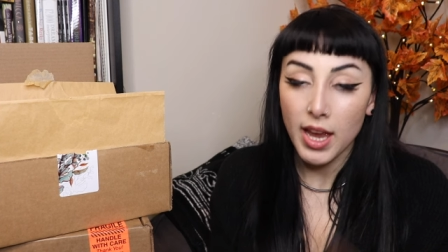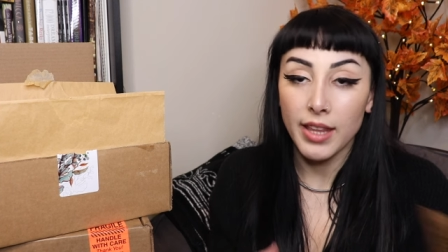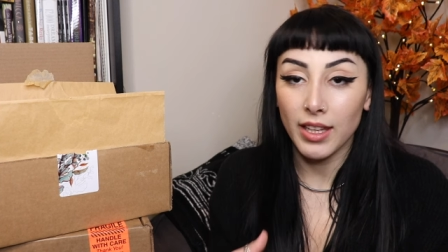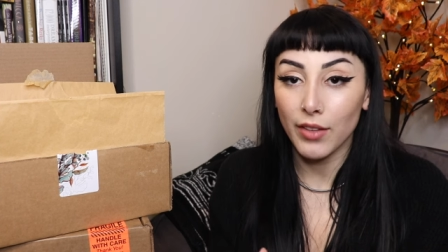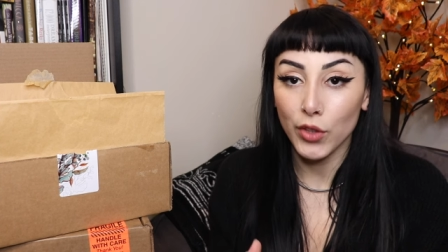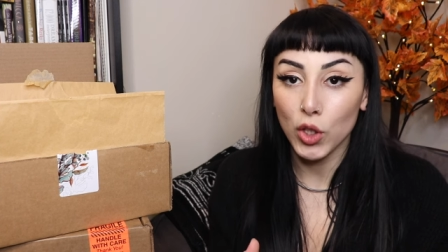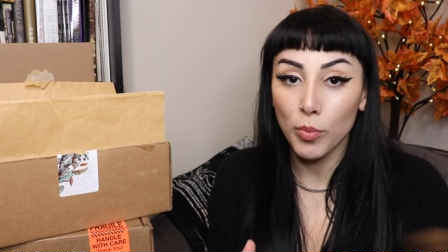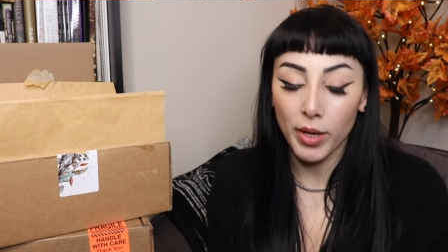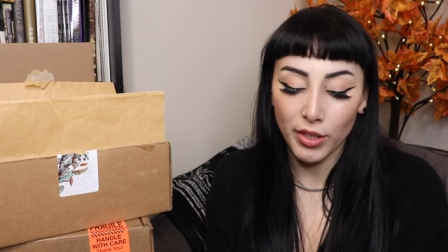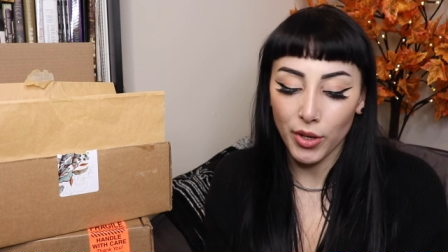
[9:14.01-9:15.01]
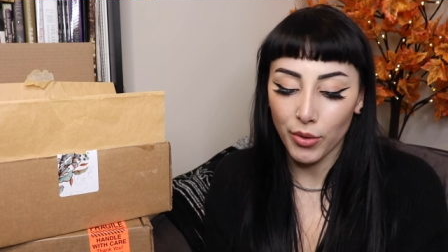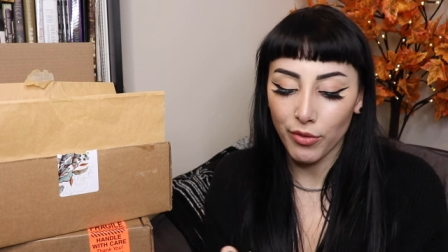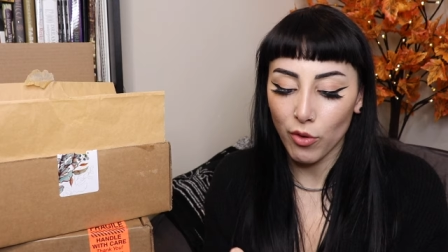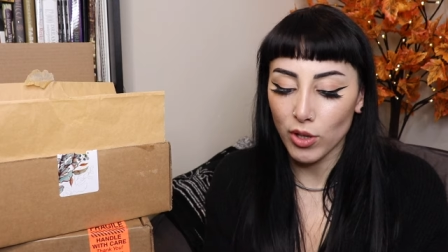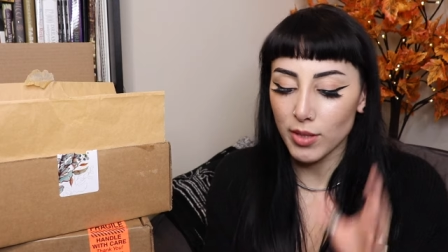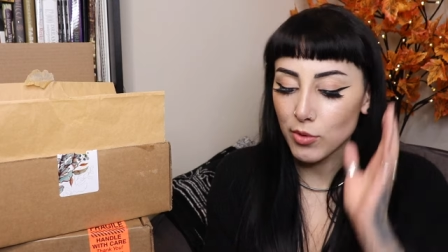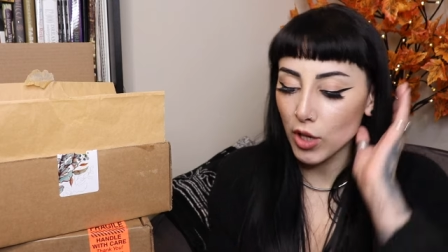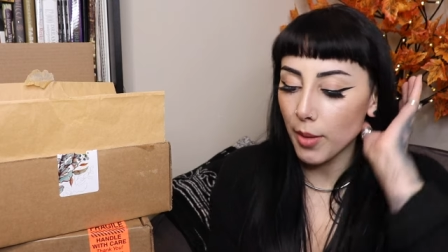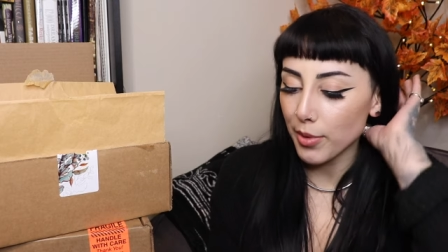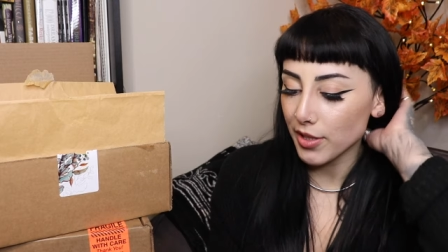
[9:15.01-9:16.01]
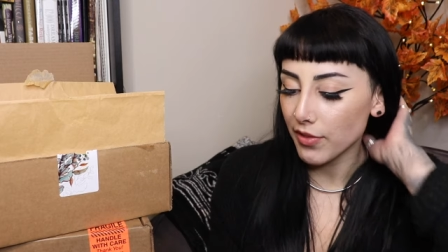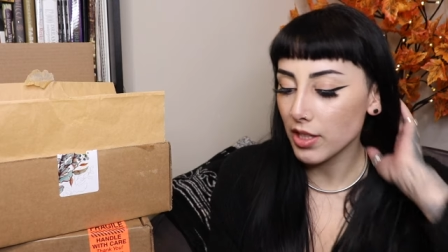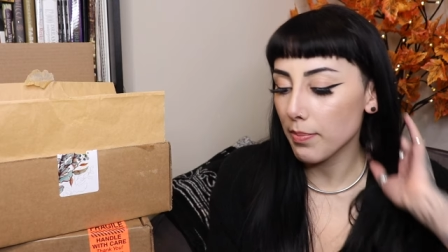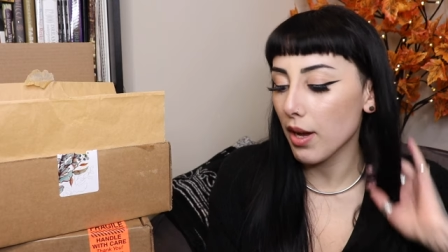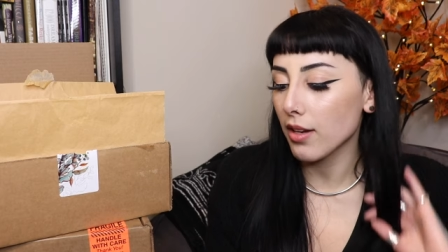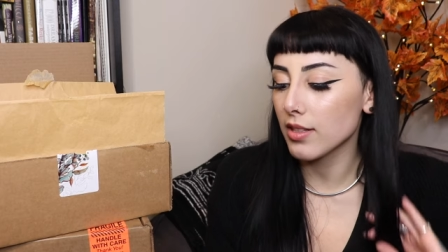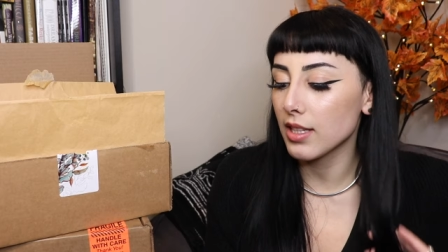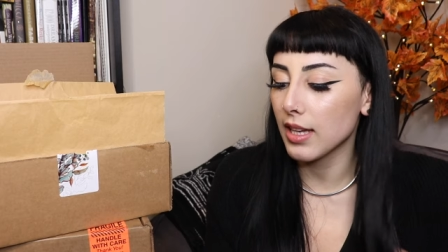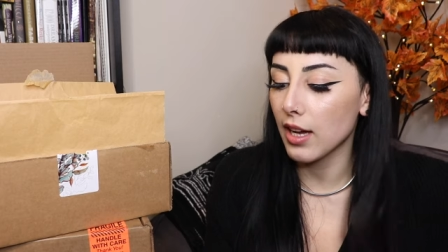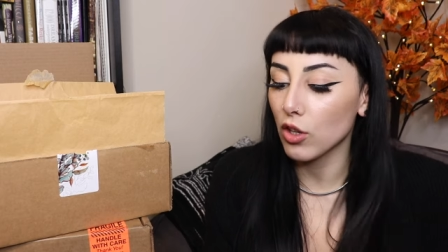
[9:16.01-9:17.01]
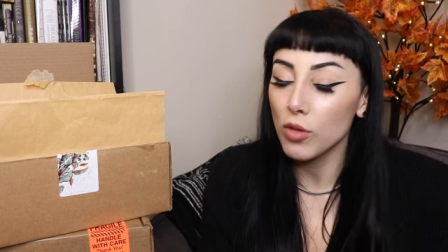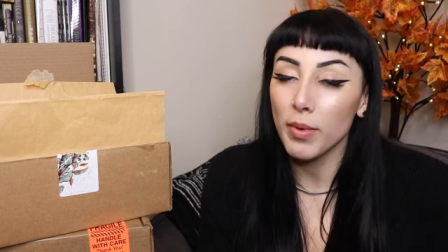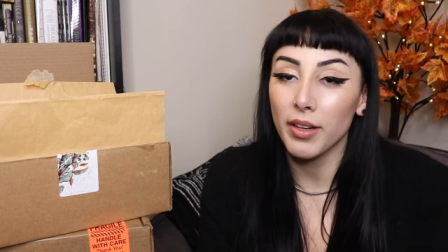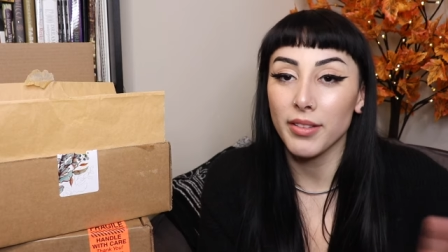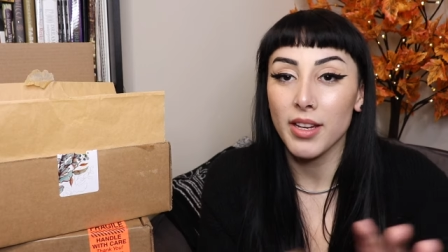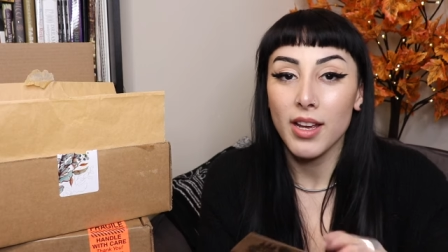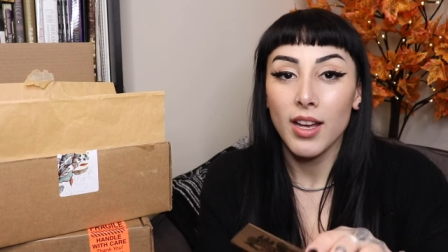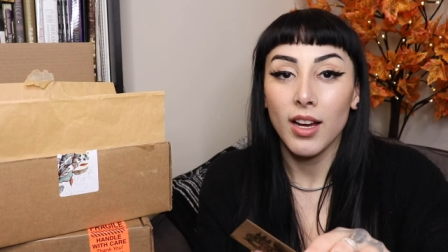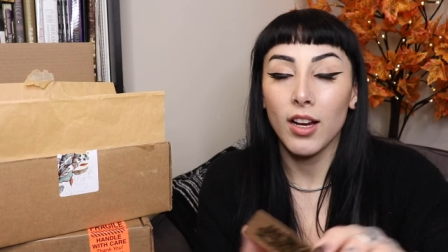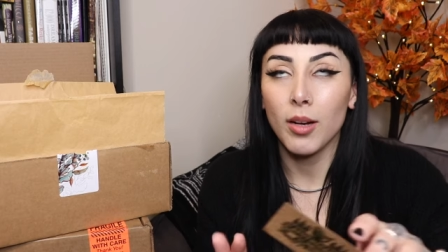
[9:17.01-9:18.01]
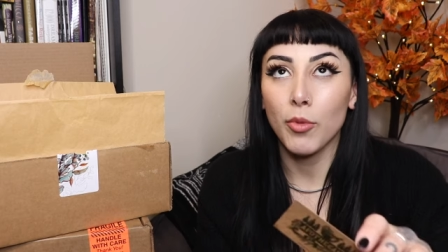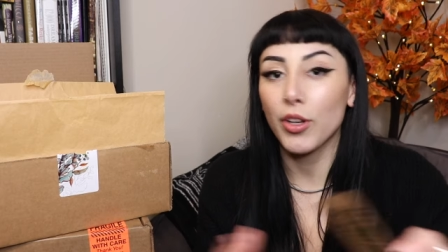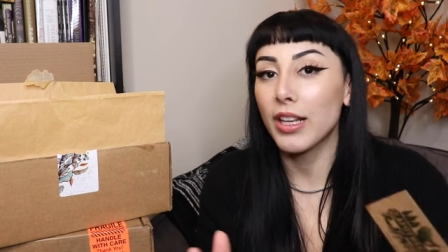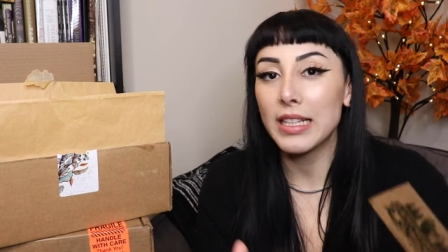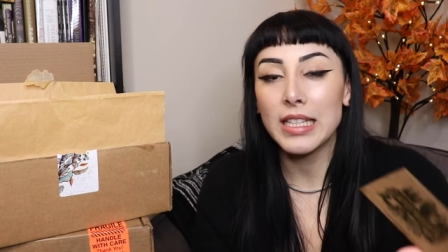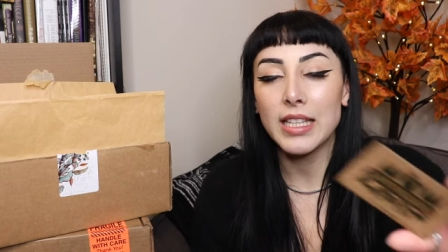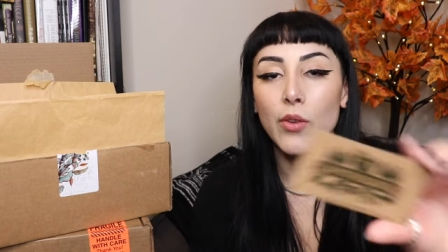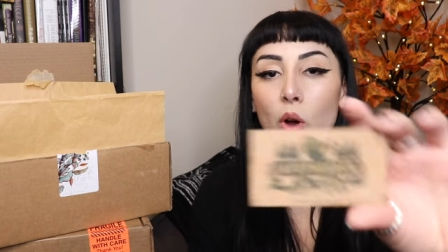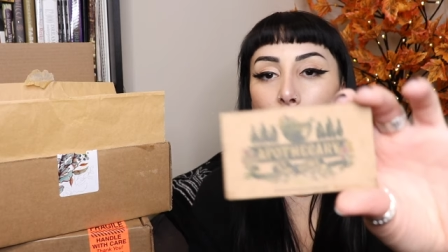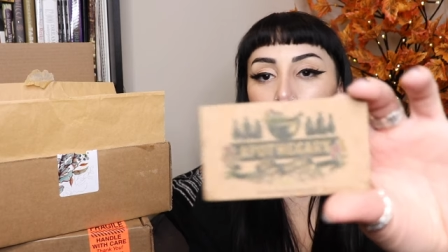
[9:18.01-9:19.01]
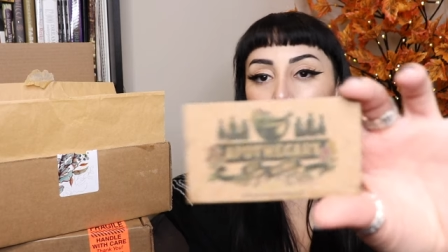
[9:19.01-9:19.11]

And they give a coupon code for subscribers of this box to get a coupon um, or get a discount off